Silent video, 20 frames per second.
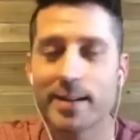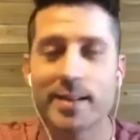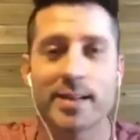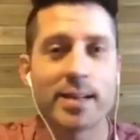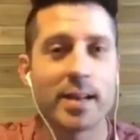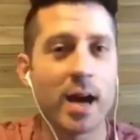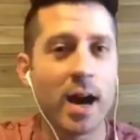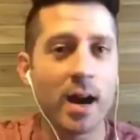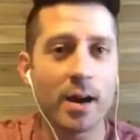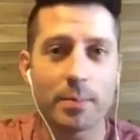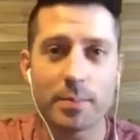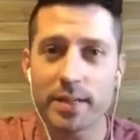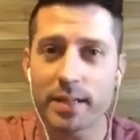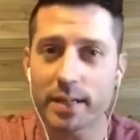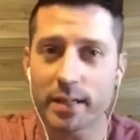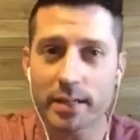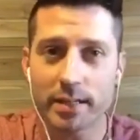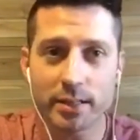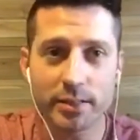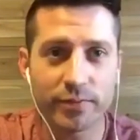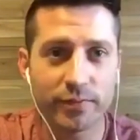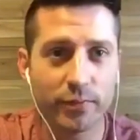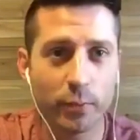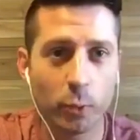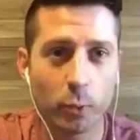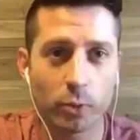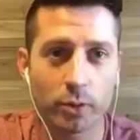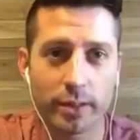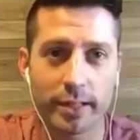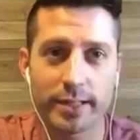Not because
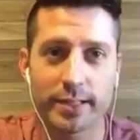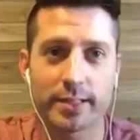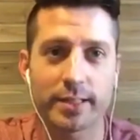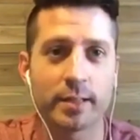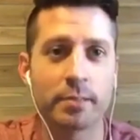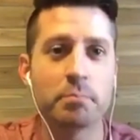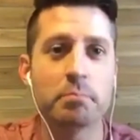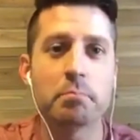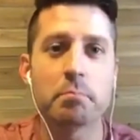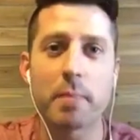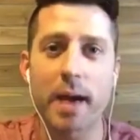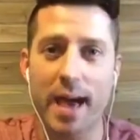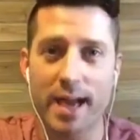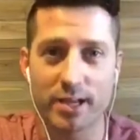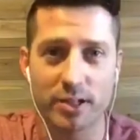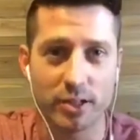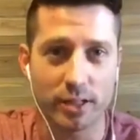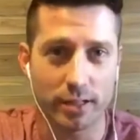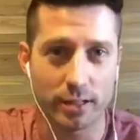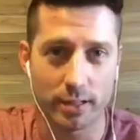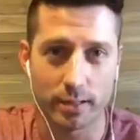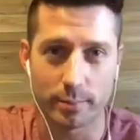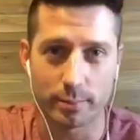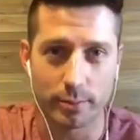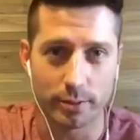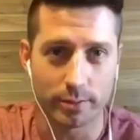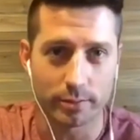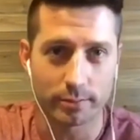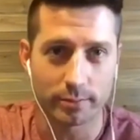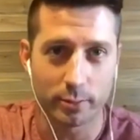4 is some magic
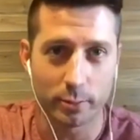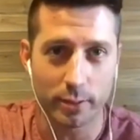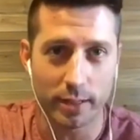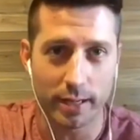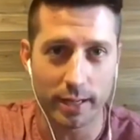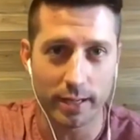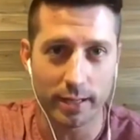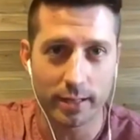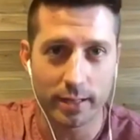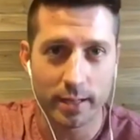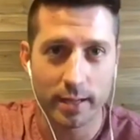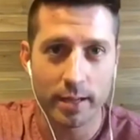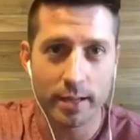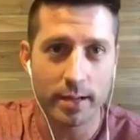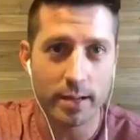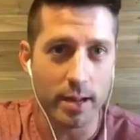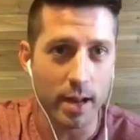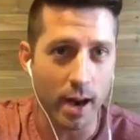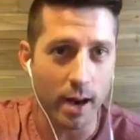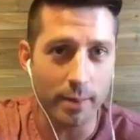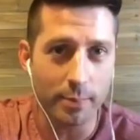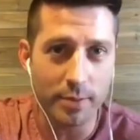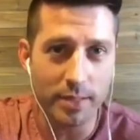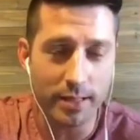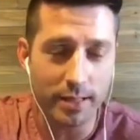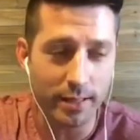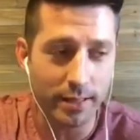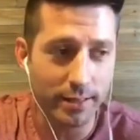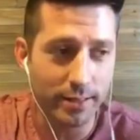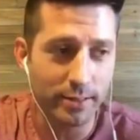number, okay? Not
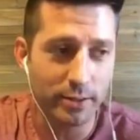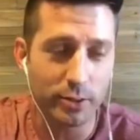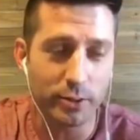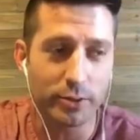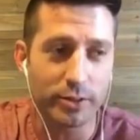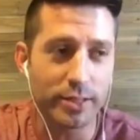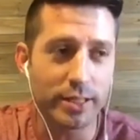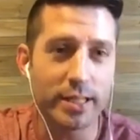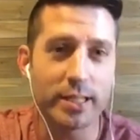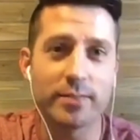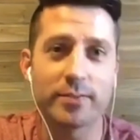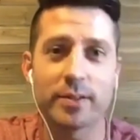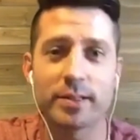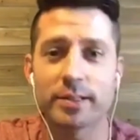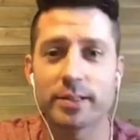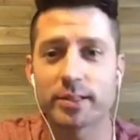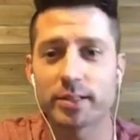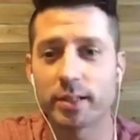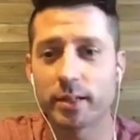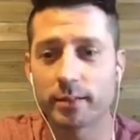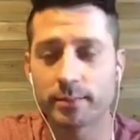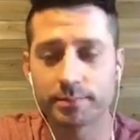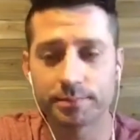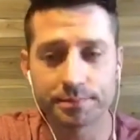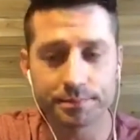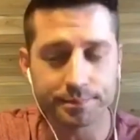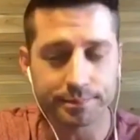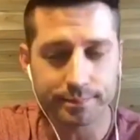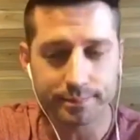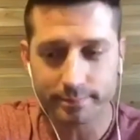because there's even
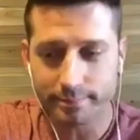some